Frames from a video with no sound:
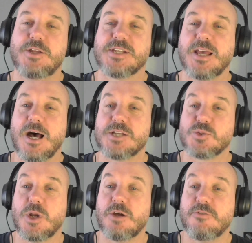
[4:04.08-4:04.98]
cars or
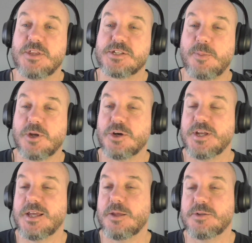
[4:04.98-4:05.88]
whatever, and there's something on
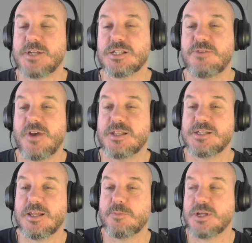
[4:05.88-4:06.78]
there that takes your
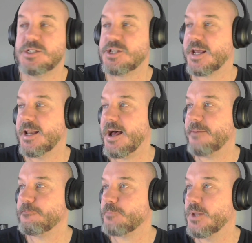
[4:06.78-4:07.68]
fancy, then please check it
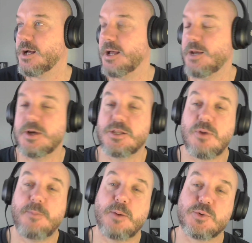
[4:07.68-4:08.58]
out. Anyway, the
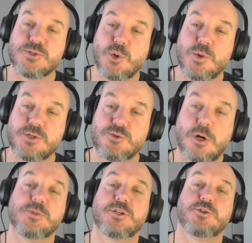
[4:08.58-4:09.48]
Redbubble store is a
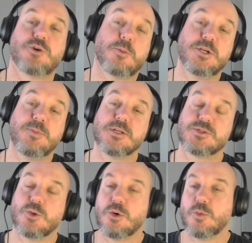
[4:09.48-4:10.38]
drop shipping
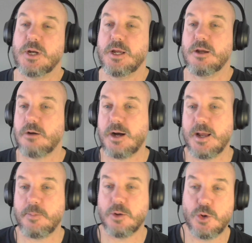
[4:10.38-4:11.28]
store where
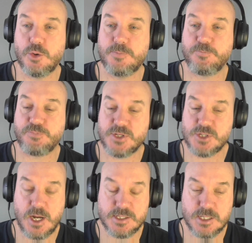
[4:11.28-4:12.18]
I upload
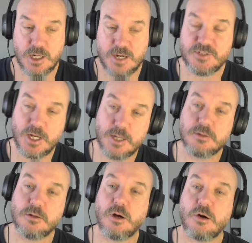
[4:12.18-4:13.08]
designs that I've
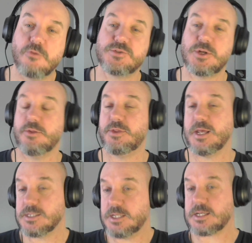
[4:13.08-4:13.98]
done of certain
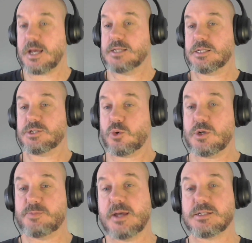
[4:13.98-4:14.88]
things. In this case, the
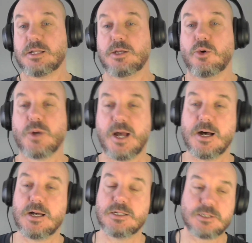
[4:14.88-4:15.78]
store is basically all
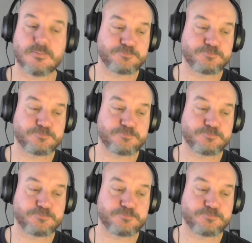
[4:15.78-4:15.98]
cars.